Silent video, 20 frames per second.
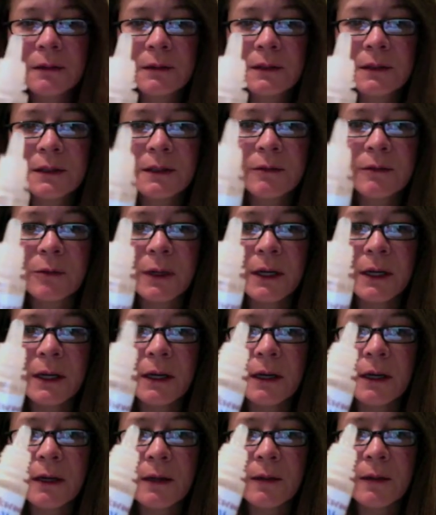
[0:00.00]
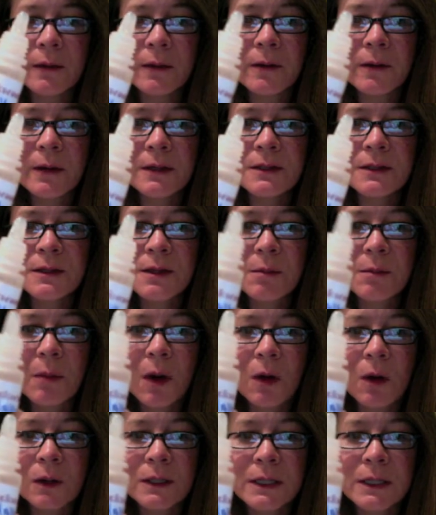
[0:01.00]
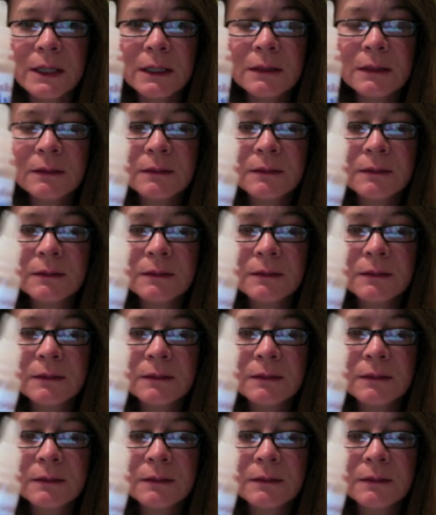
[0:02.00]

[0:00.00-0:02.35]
see if we can get it in there. That's the malty.